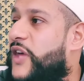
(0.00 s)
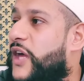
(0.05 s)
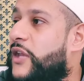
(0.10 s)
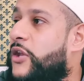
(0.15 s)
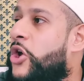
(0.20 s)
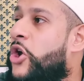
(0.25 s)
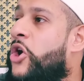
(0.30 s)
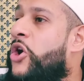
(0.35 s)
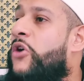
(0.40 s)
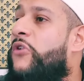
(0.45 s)

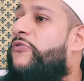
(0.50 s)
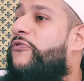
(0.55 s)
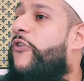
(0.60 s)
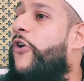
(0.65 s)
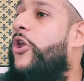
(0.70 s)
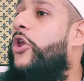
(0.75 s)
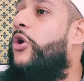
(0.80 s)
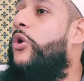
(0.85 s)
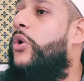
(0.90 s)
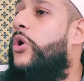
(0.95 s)
said,
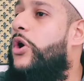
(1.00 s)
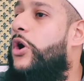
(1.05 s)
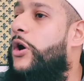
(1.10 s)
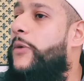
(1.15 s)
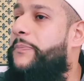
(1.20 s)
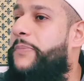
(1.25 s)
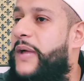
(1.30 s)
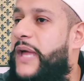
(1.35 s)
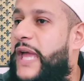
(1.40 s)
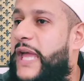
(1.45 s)
follow
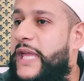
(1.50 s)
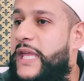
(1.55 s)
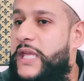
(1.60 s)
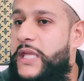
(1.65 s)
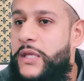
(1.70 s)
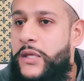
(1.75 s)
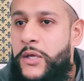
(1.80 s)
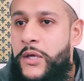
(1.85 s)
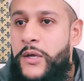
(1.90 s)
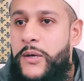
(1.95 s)
up
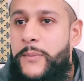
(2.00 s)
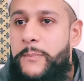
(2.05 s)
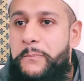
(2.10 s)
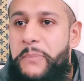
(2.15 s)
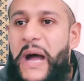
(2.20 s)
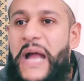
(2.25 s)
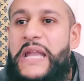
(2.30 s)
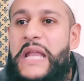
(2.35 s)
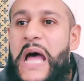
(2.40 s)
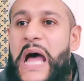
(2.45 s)
a
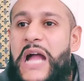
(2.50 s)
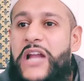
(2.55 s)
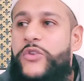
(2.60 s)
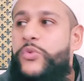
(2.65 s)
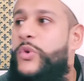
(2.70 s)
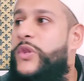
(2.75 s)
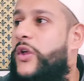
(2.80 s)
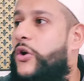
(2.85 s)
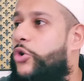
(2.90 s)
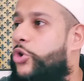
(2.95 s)
bad
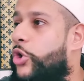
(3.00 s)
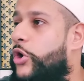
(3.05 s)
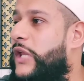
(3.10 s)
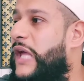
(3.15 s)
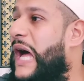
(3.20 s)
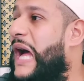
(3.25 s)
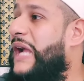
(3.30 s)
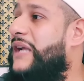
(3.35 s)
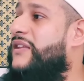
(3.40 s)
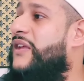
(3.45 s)
act with a
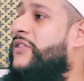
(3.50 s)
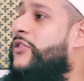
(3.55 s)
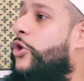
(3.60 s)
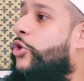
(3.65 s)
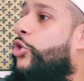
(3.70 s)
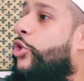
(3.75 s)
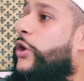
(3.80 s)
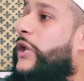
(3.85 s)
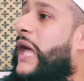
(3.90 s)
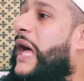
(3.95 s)
good act, and
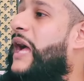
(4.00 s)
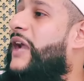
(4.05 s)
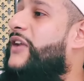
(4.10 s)
the good